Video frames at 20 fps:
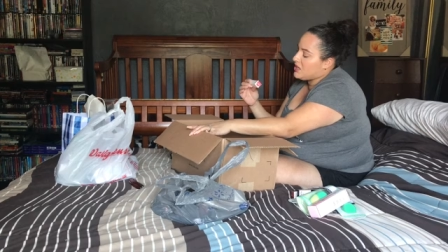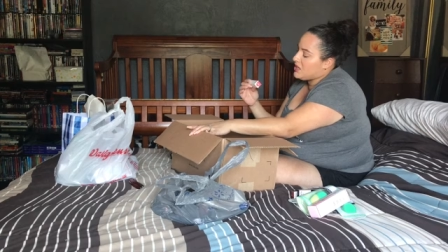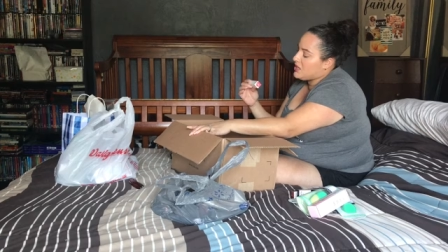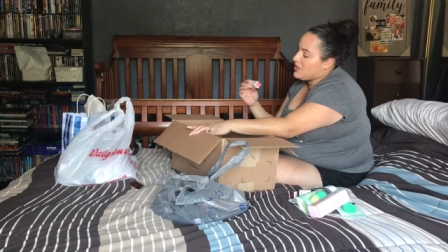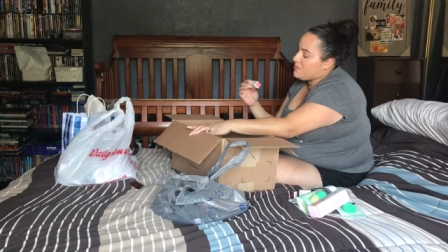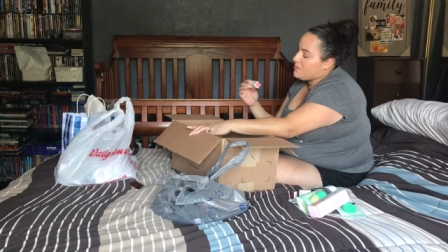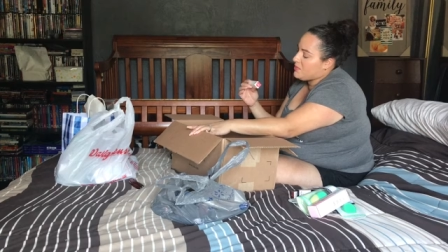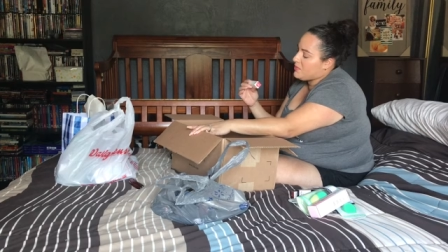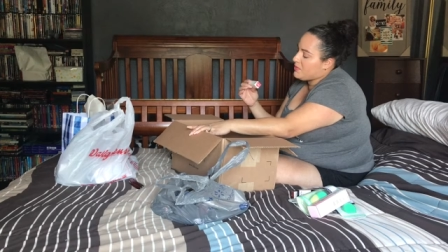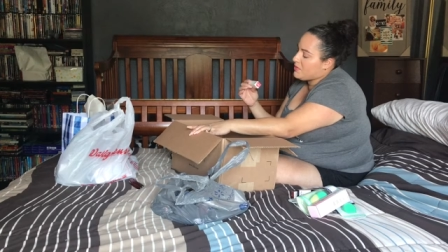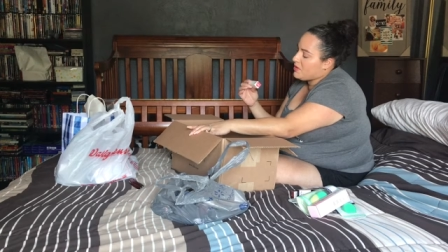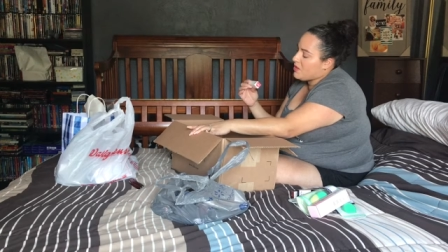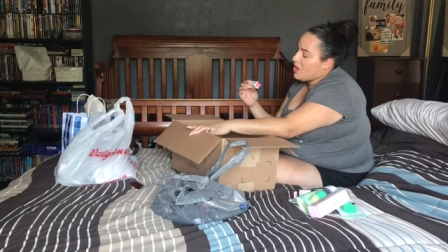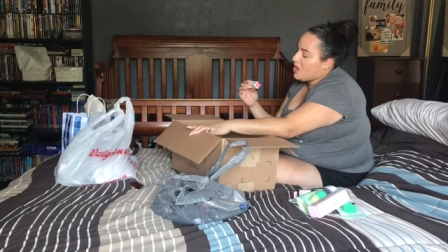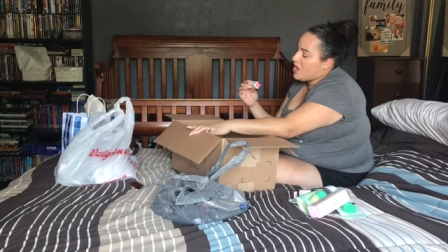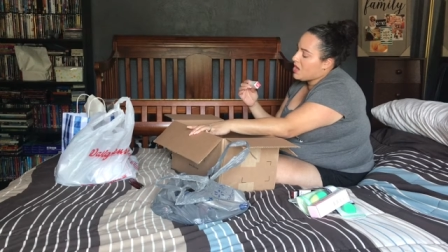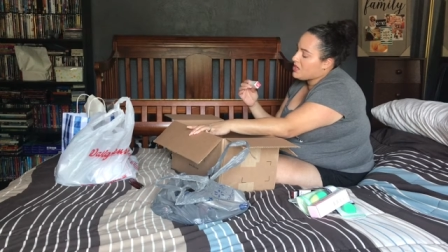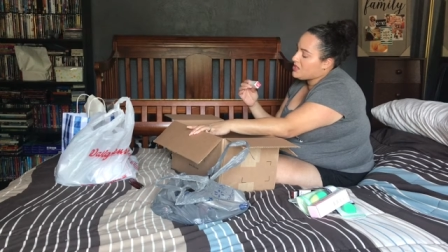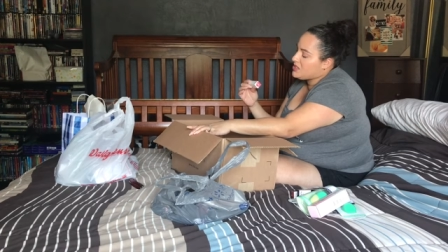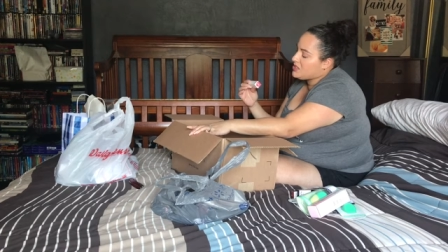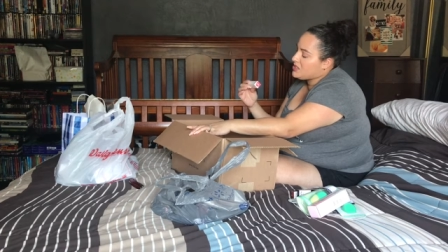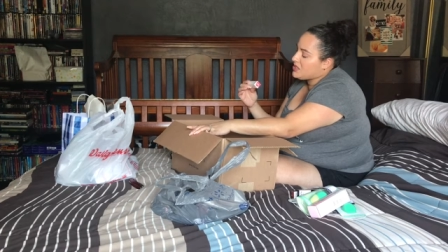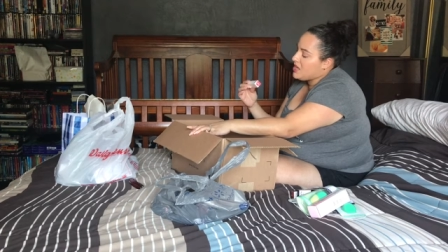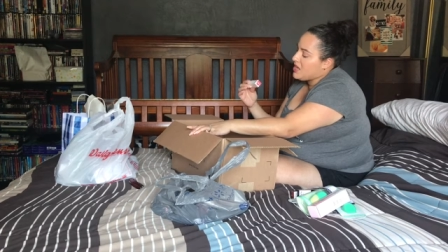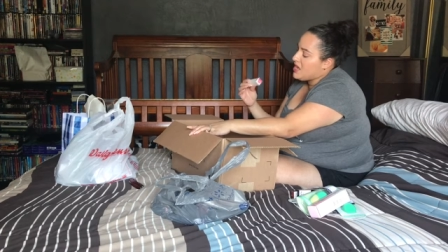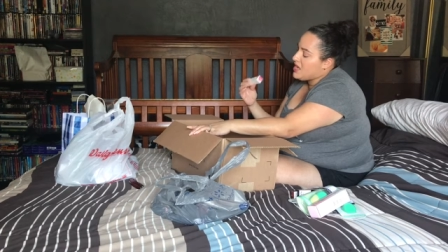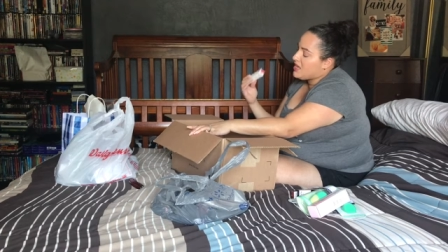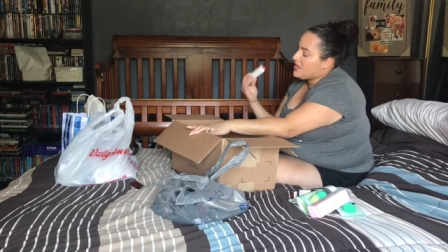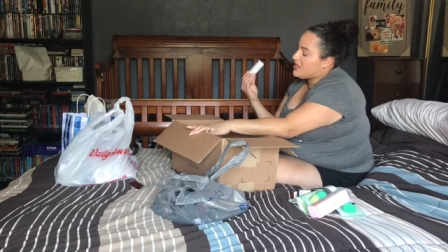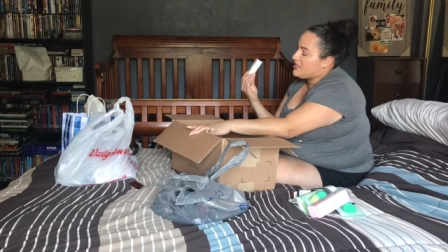lip gloss
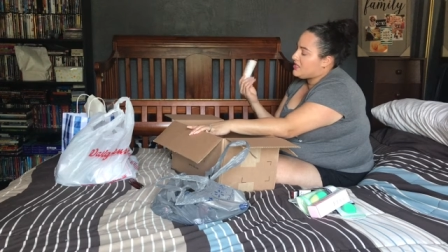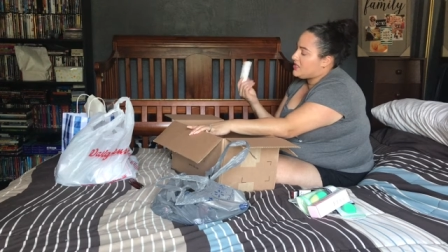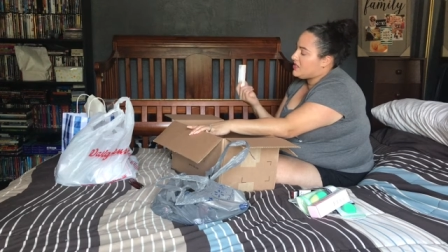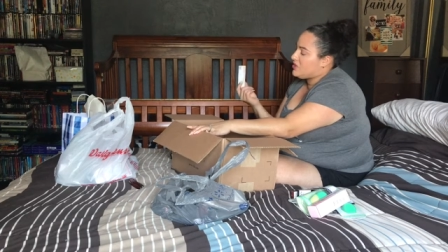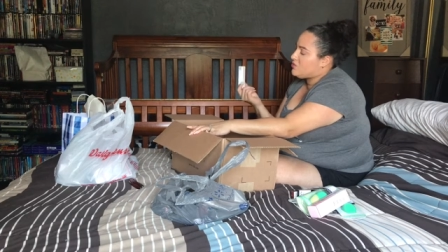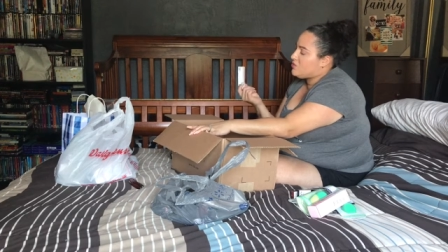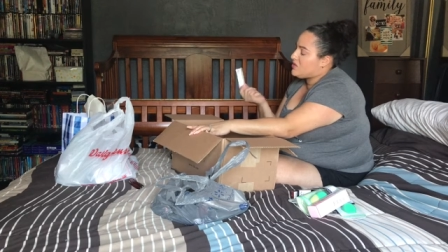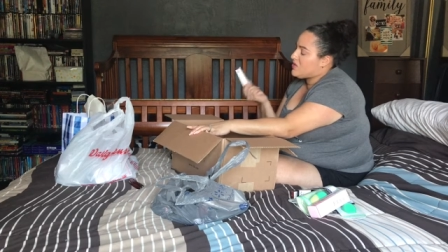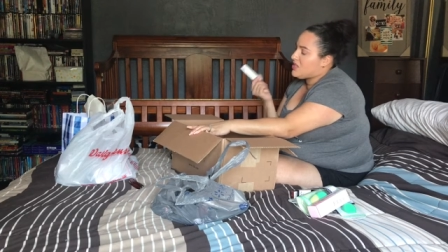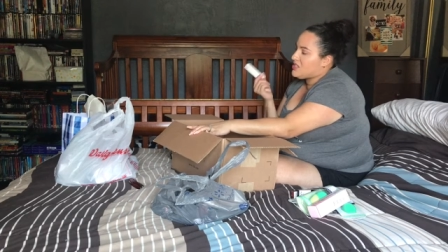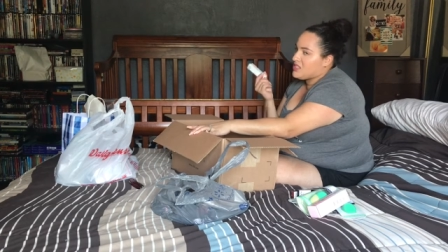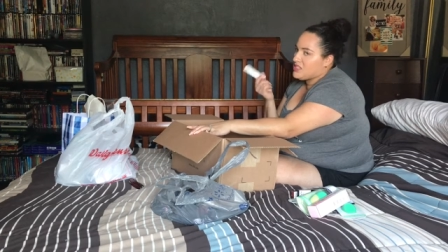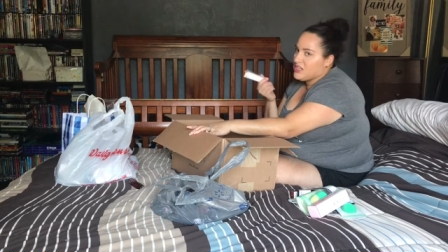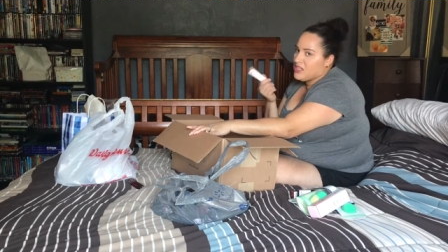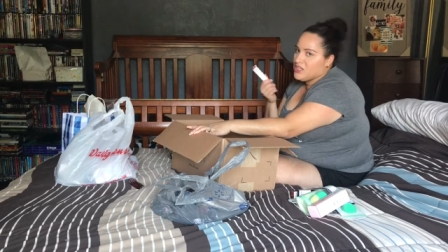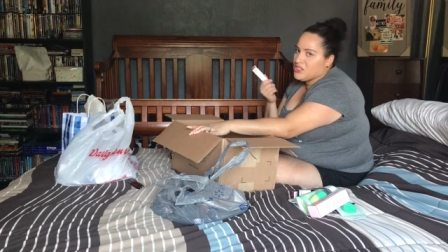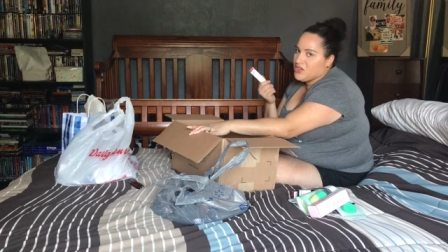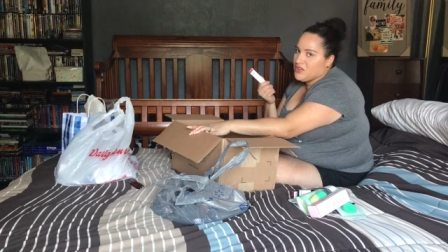because this was on sale